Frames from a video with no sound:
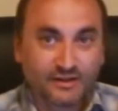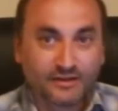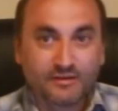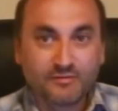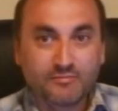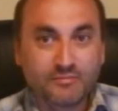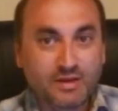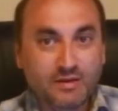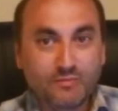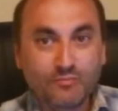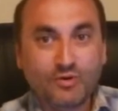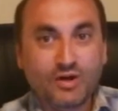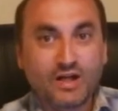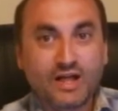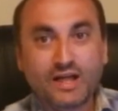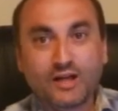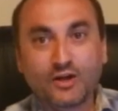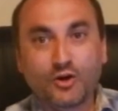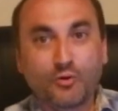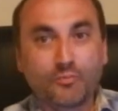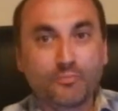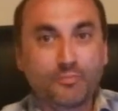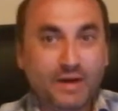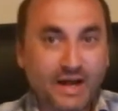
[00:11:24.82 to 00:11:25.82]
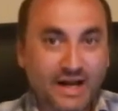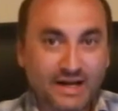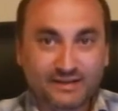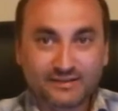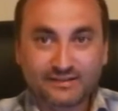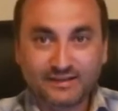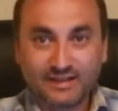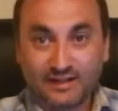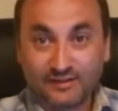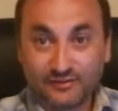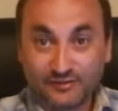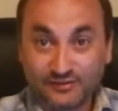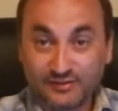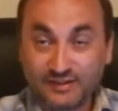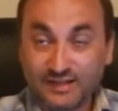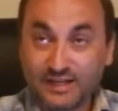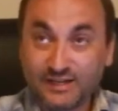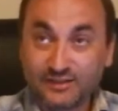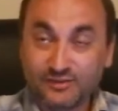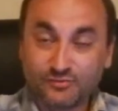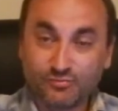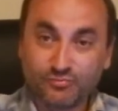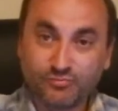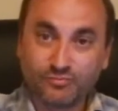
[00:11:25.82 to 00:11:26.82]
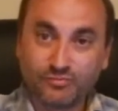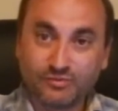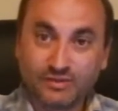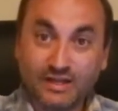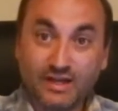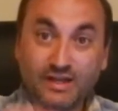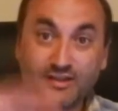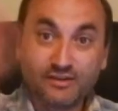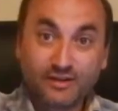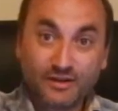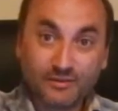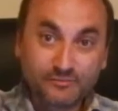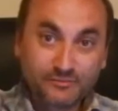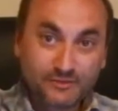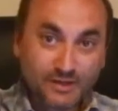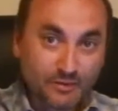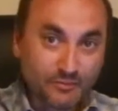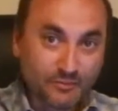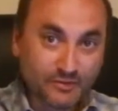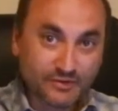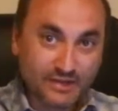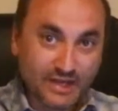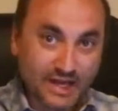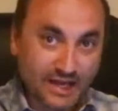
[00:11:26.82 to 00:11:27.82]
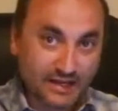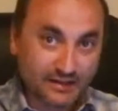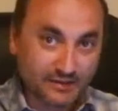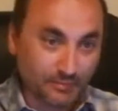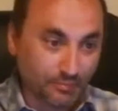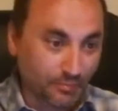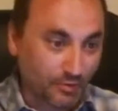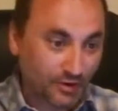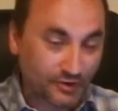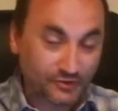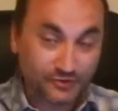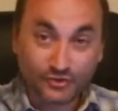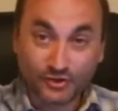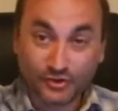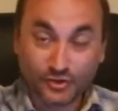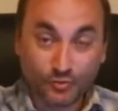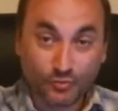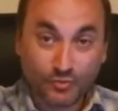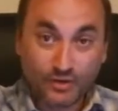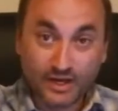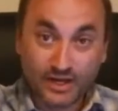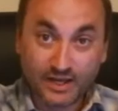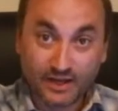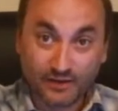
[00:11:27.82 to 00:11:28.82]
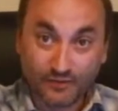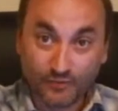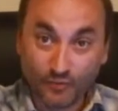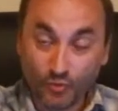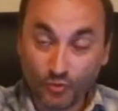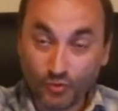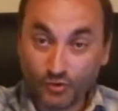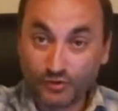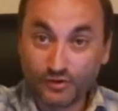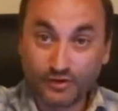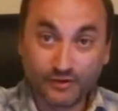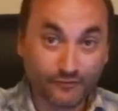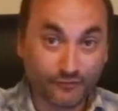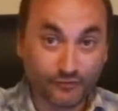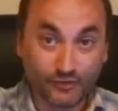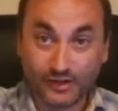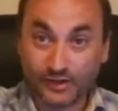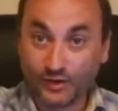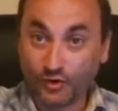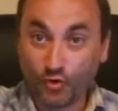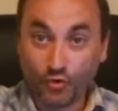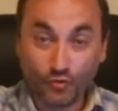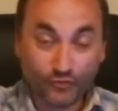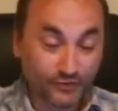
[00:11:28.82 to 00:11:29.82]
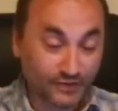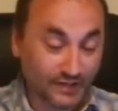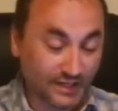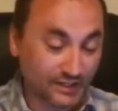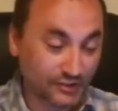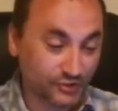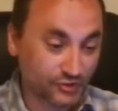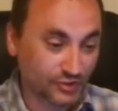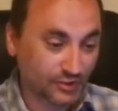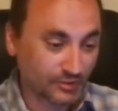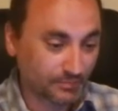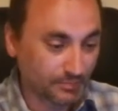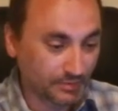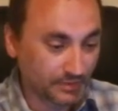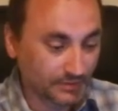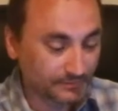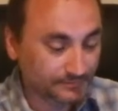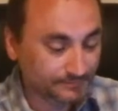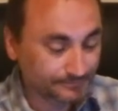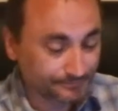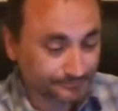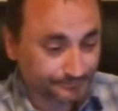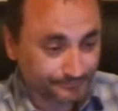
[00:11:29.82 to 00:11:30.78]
Meanwhile, I go back downstairs. Now that I'm done with that and the part's on the way, I ordered it for like overnight shipping.